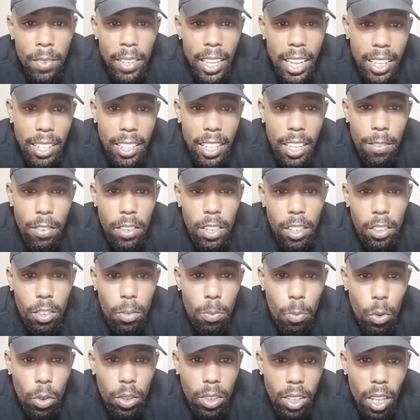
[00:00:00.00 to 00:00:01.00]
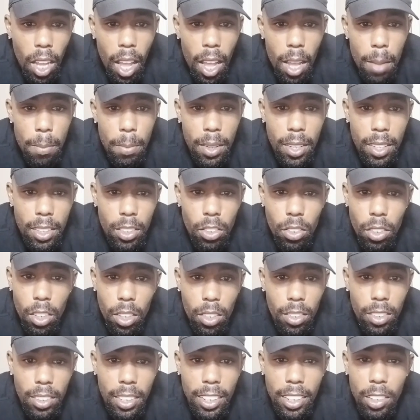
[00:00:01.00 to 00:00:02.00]
it giving us more time, because you don't
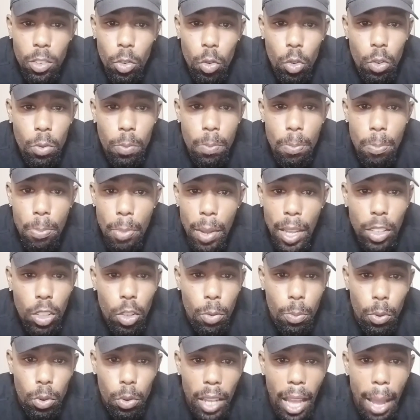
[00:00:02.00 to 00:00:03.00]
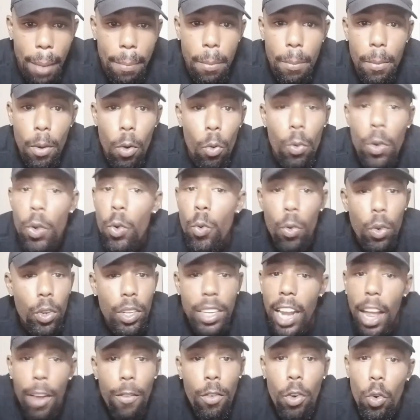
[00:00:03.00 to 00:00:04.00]
understand, this was been supposed to happen, but we
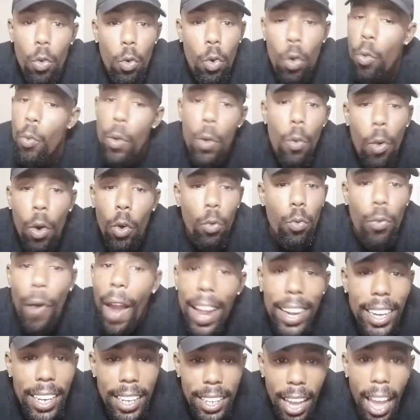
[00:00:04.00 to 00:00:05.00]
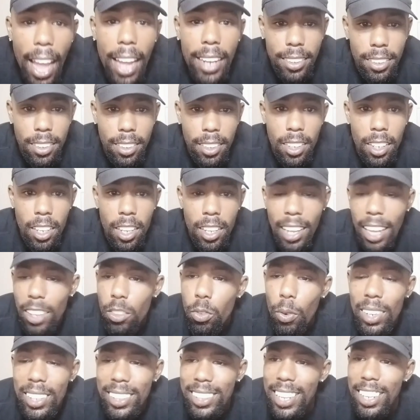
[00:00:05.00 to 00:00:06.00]
weren't ready yet.
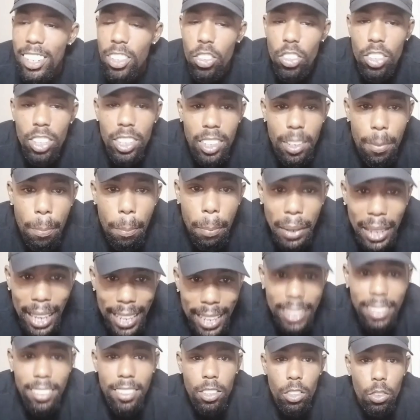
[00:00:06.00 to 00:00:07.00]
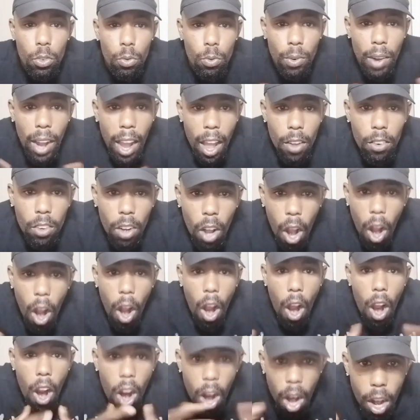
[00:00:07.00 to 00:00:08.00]
That's why this energy, the planets that's around
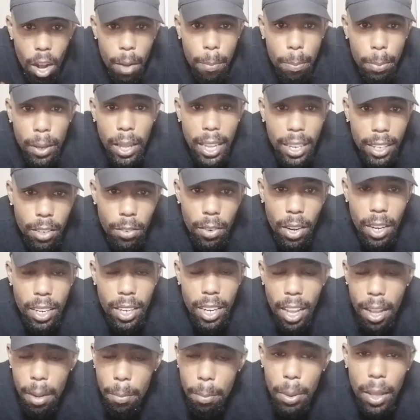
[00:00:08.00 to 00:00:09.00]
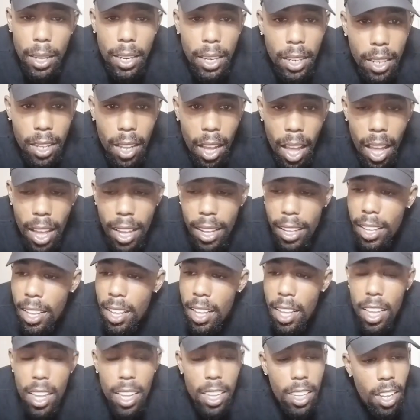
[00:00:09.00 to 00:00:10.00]
our planet right now, planet Kai,
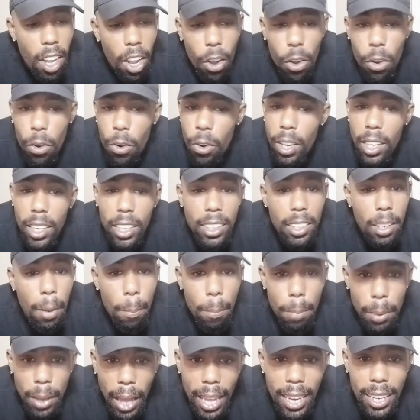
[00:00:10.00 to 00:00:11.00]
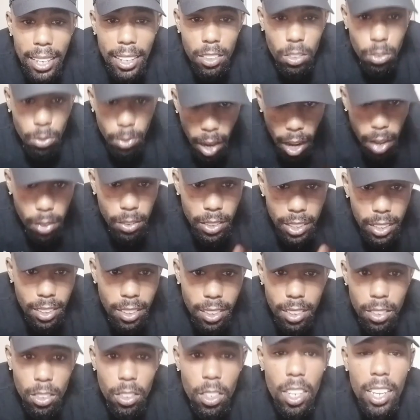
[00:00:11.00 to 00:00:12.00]
yo, the planet that's around
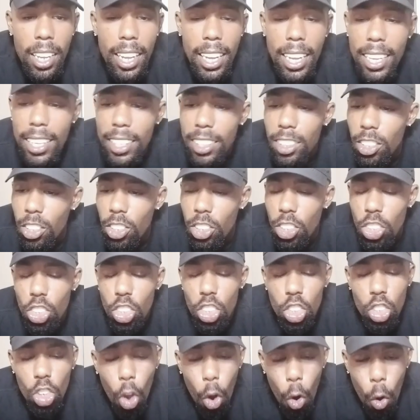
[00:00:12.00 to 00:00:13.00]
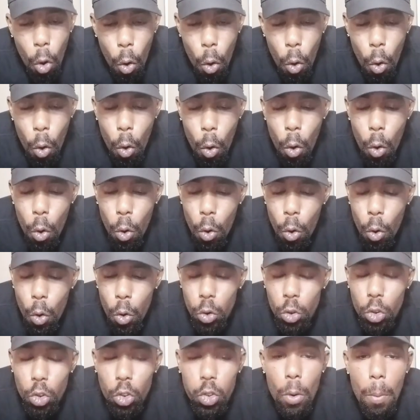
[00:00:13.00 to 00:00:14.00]
this is
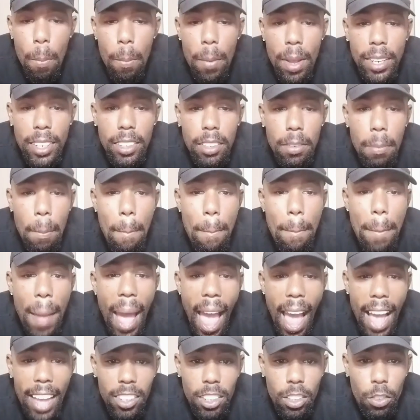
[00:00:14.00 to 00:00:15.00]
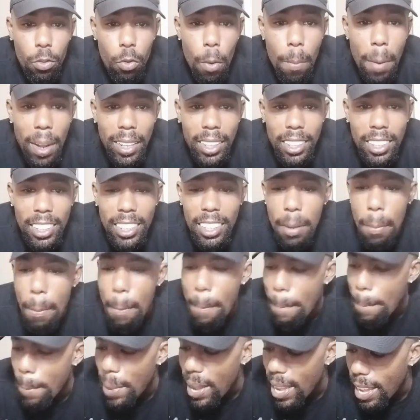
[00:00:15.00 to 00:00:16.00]
so tremendous, massive. We're about to see
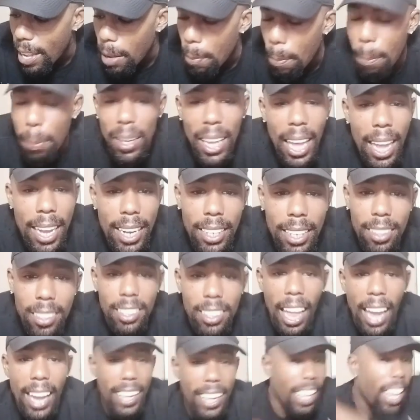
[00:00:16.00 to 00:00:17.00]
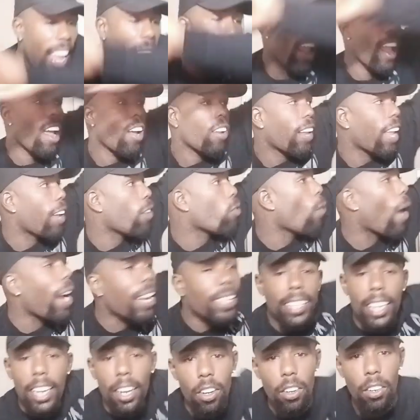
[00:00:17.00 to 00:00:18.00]
big planets like
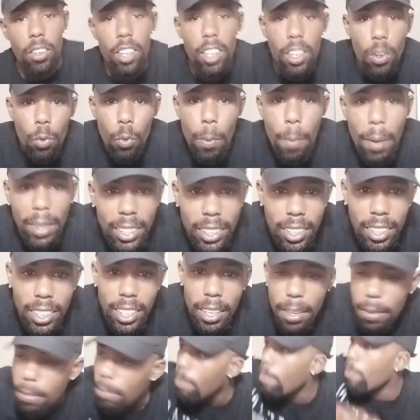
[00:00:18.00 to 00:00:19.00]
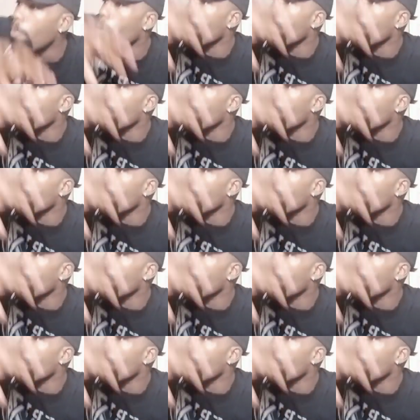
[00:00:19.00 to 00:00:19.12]
right there. We're about to see